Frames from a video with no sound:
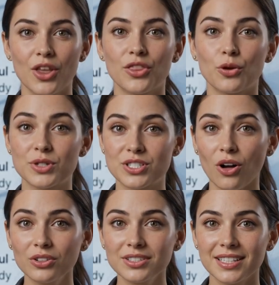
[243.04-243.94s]
The
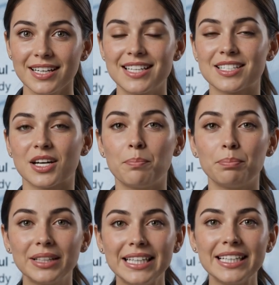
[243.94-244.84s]
result is a
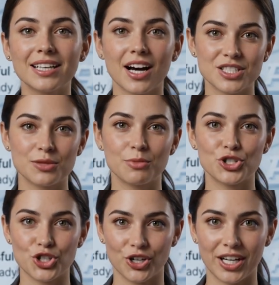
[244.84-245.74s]
complete customer
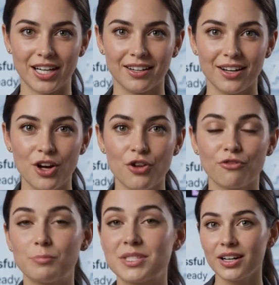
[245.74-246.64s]
journey,
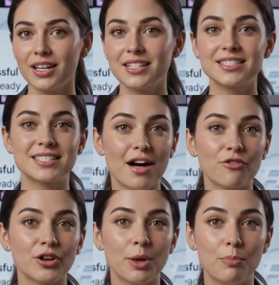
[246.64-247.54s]
from
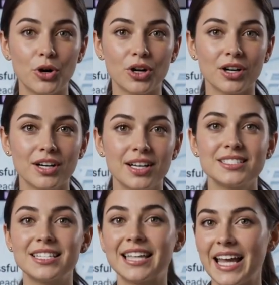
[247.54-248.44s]
discovering a book
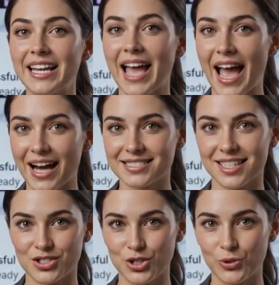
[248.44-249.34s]
to gaining
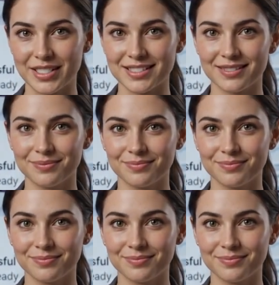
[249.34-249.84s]
access to it.